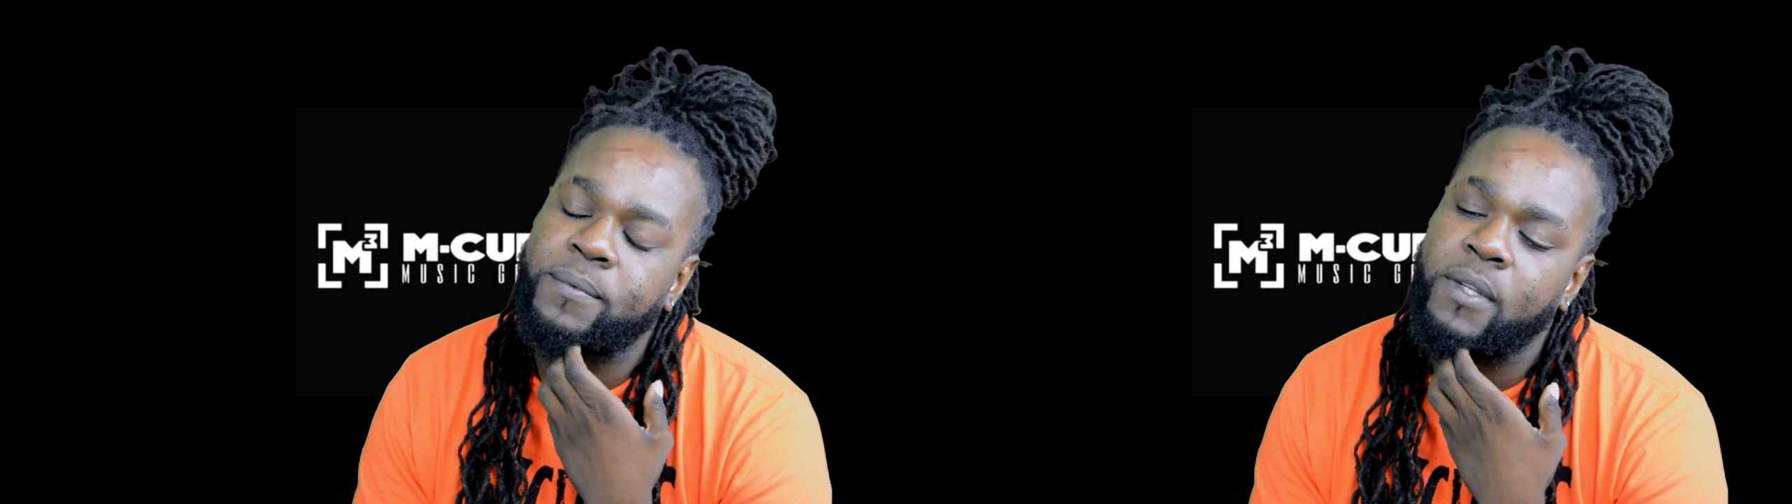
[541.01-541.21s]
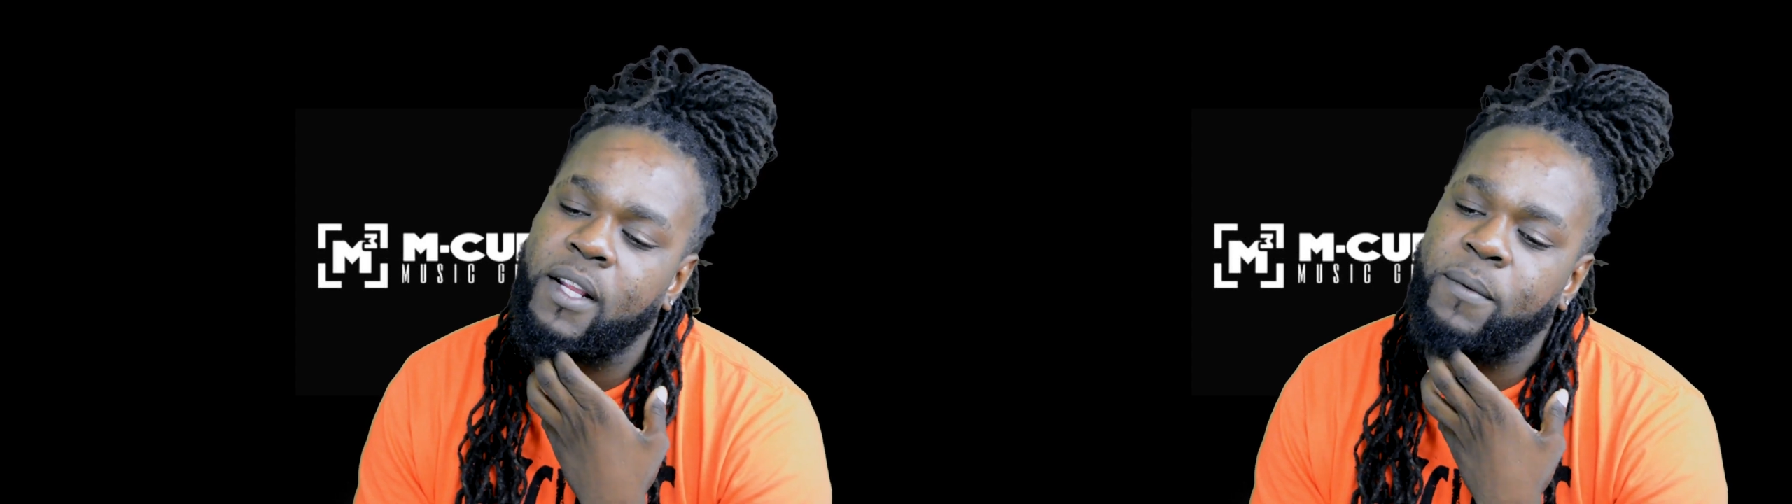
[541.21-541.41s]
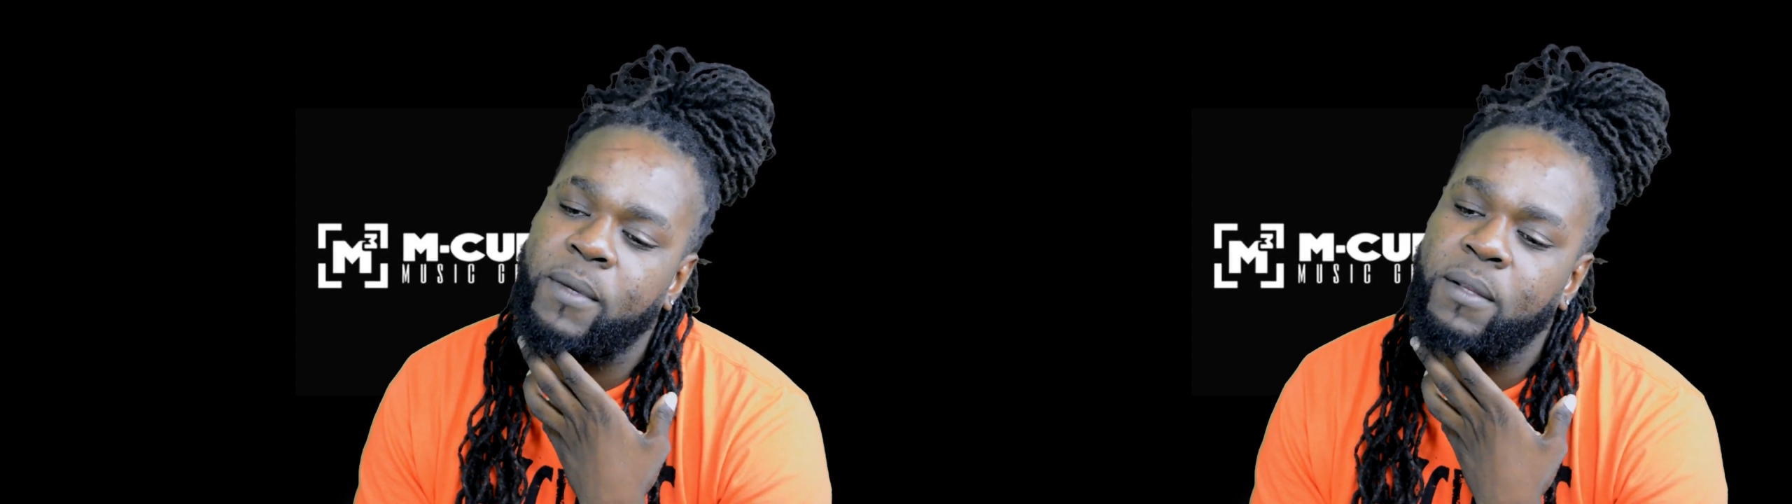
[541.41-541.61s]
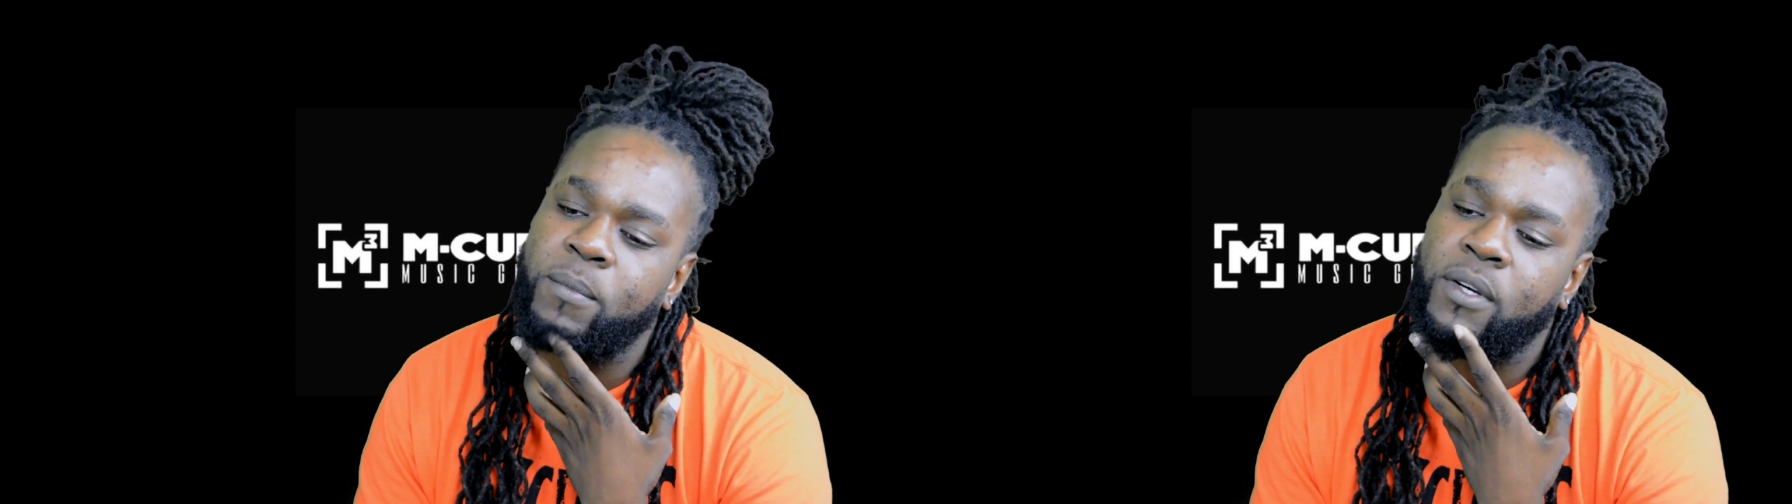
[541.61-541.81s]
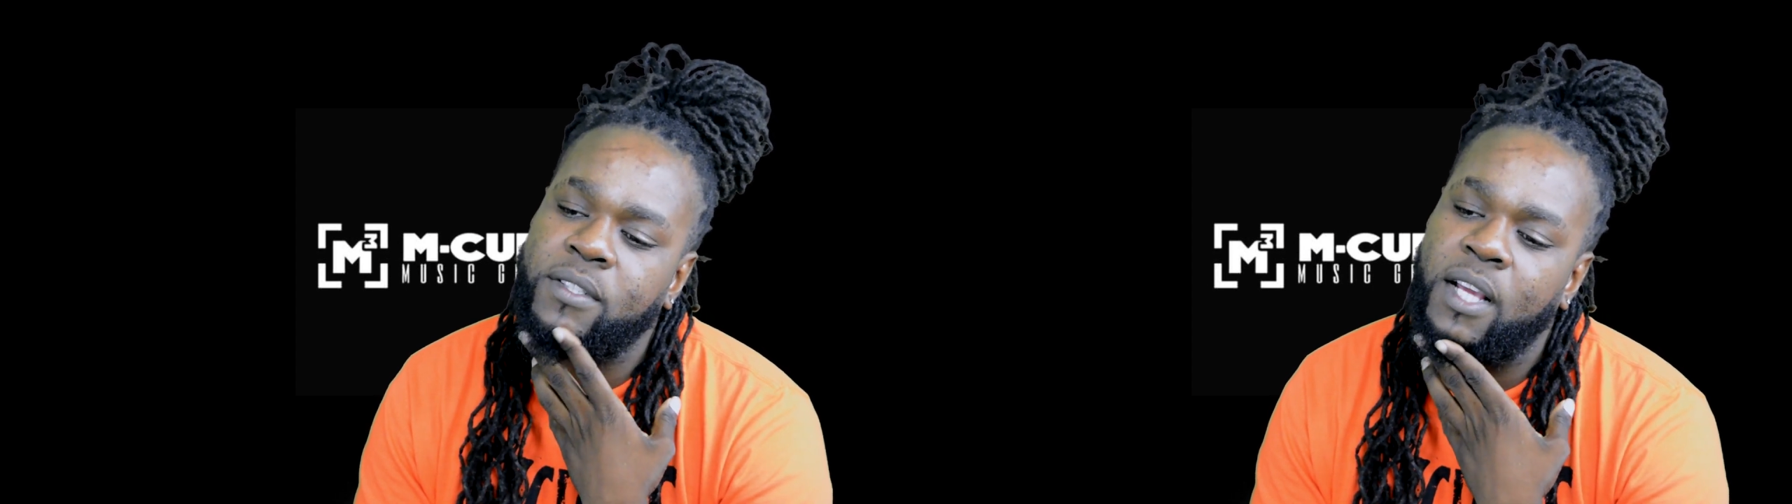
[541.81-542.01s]
You know what I mean?
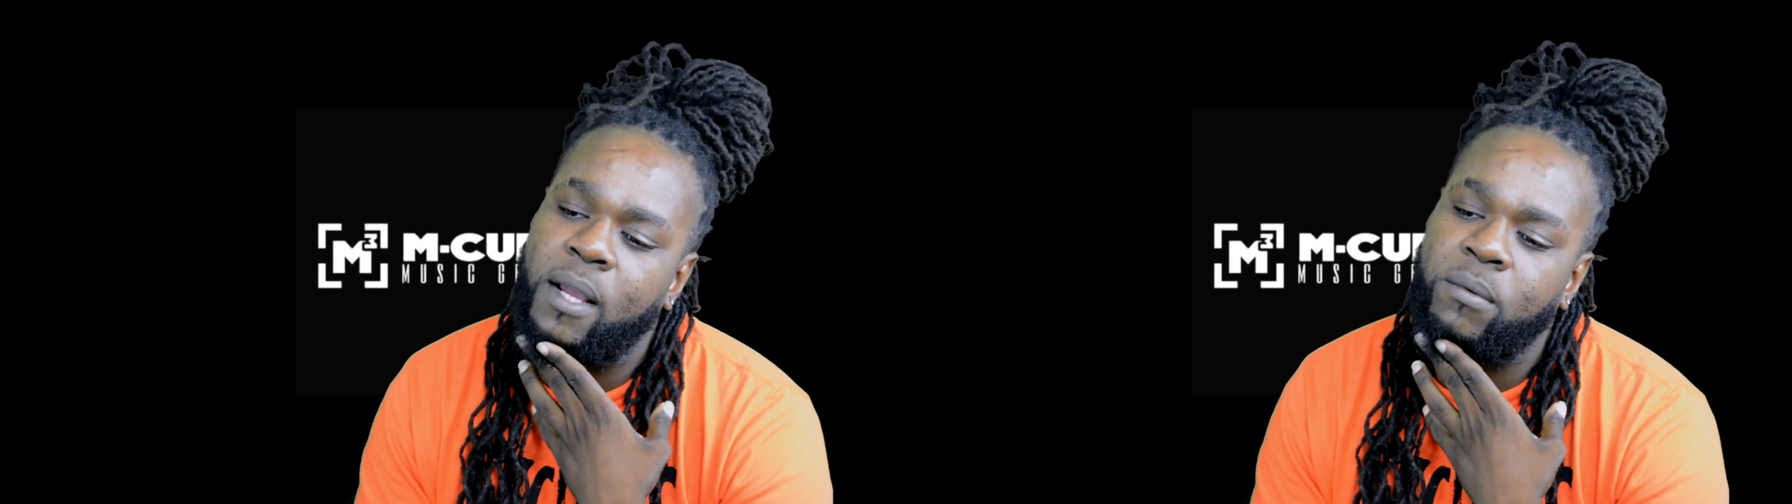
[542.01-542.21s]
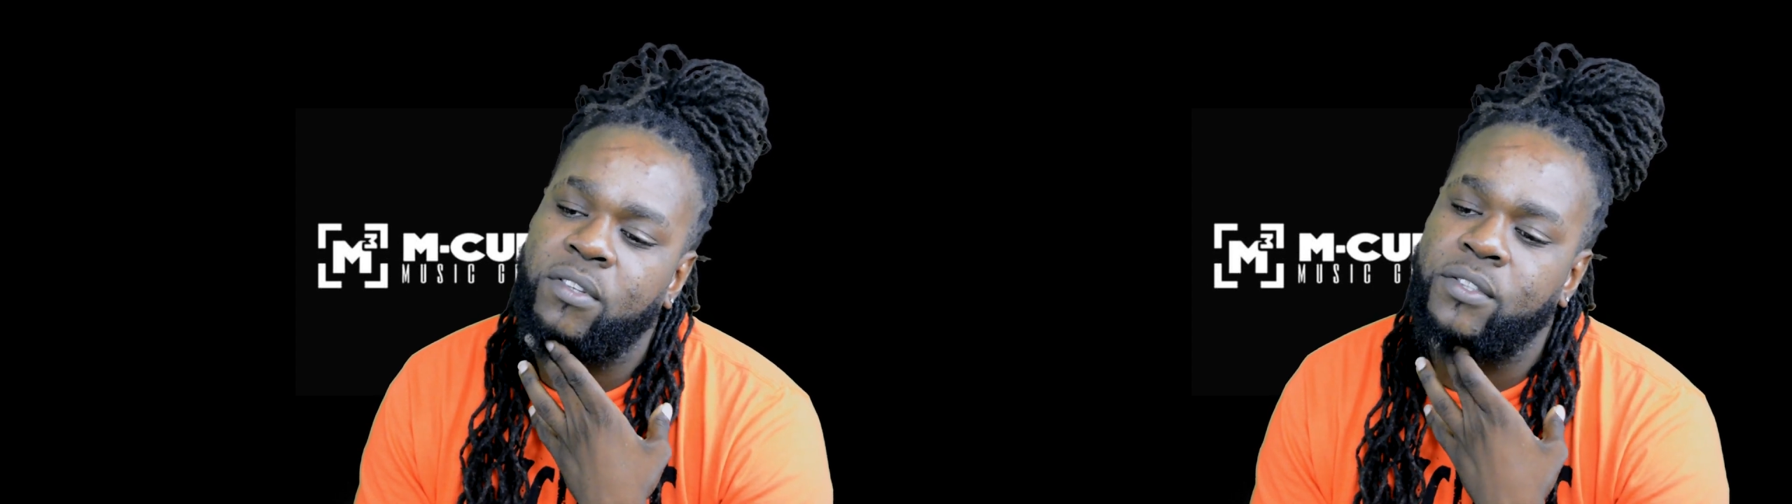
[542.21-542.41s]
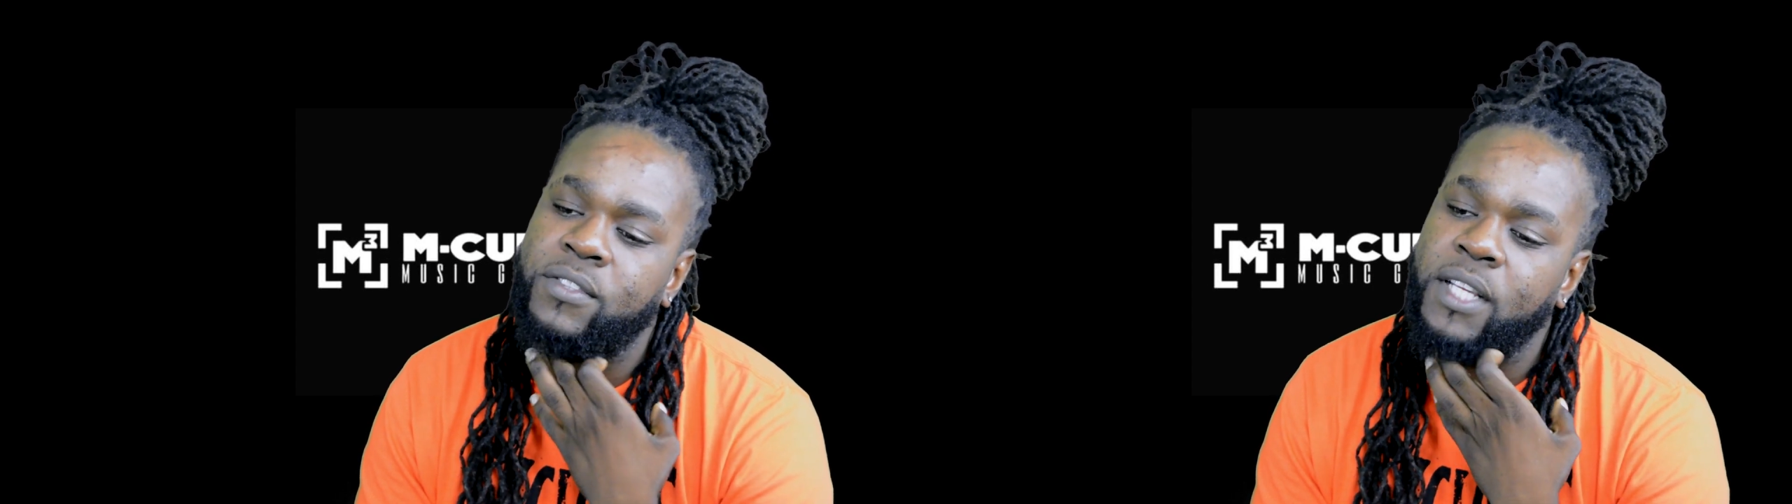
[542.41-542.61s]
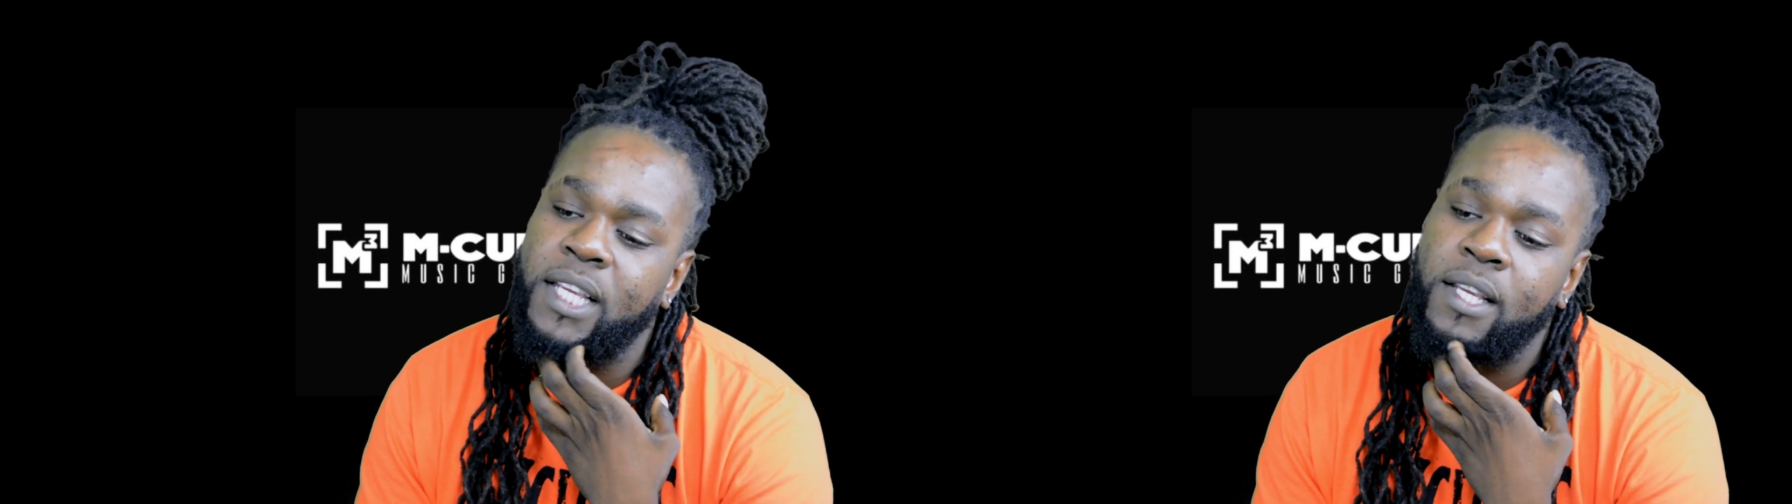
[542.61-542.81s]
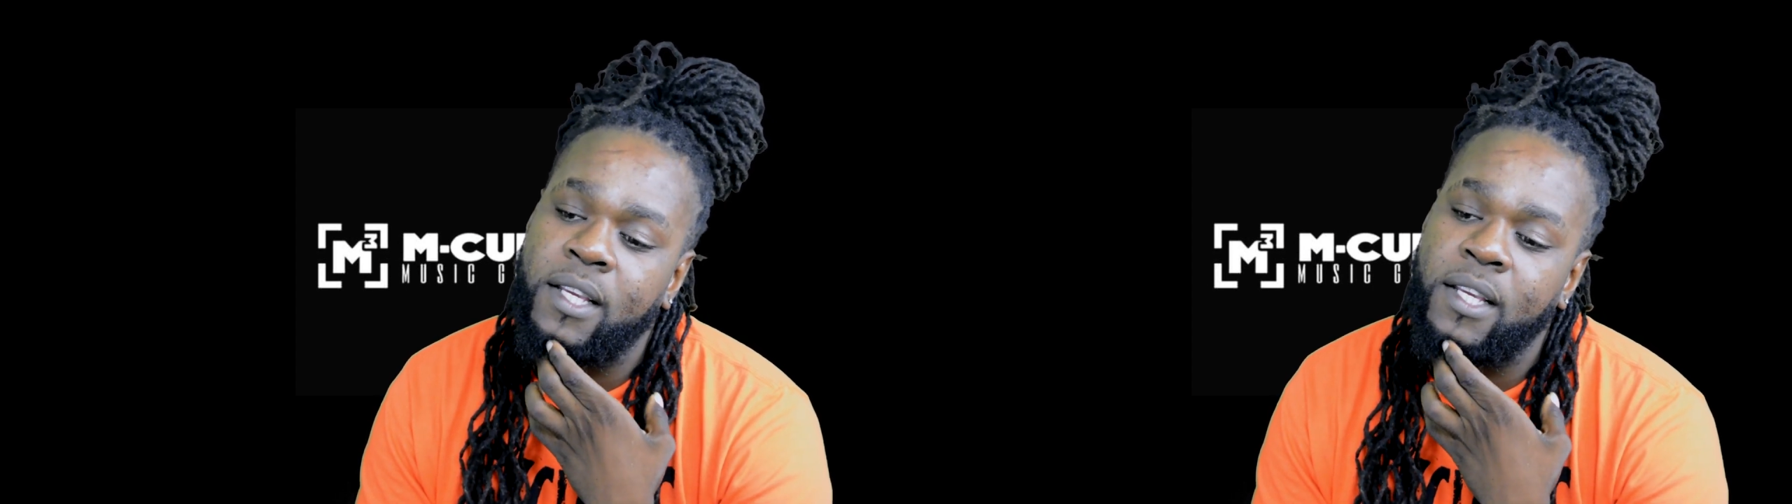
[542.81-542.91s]
More times you see.